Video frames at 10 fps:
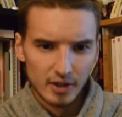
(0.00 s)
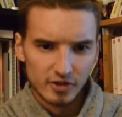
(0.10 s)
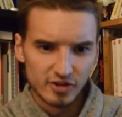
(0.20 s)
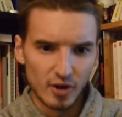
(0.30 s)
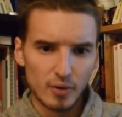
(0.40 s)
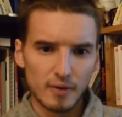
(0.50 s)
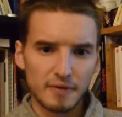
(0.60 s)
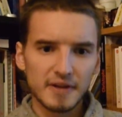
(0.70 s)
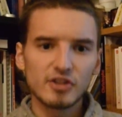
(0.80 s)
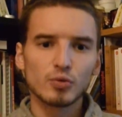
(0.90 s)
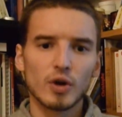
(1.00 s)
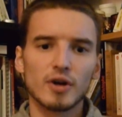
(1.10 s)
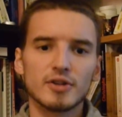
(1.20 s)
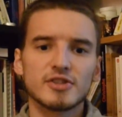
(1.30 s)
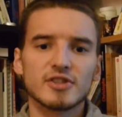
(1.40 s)
So these
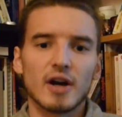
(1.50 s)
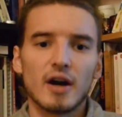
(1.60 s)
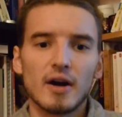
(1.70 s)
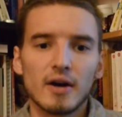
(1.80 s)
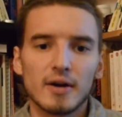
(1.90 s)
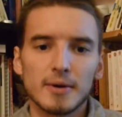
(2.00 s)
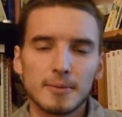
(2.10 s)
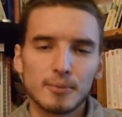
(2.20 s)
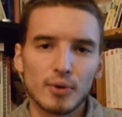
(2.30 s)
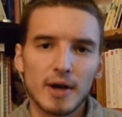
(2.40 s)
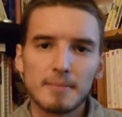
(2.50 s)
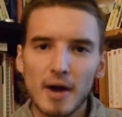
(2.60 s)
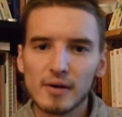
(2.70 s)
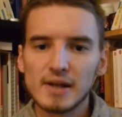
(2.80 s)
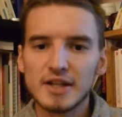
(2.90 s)
words are
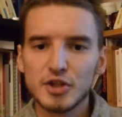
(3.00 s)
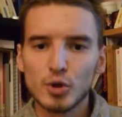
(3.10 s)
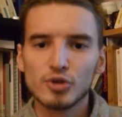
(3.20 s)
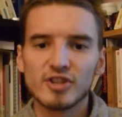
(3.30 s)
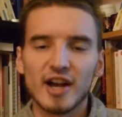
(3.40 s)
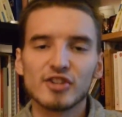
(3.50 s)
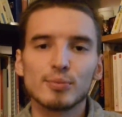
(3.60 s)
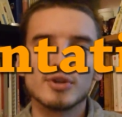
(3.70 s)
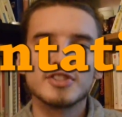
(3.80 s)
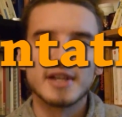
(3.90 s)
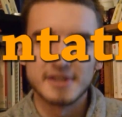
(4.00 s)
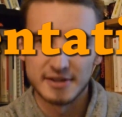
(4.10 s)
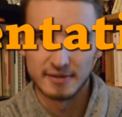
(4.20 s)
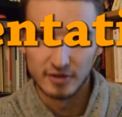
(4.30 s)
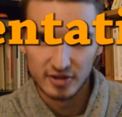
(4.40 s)
primarily used as
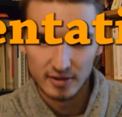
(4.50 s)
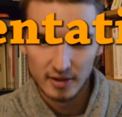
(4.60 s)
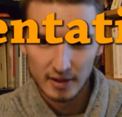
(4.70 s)
presentatives,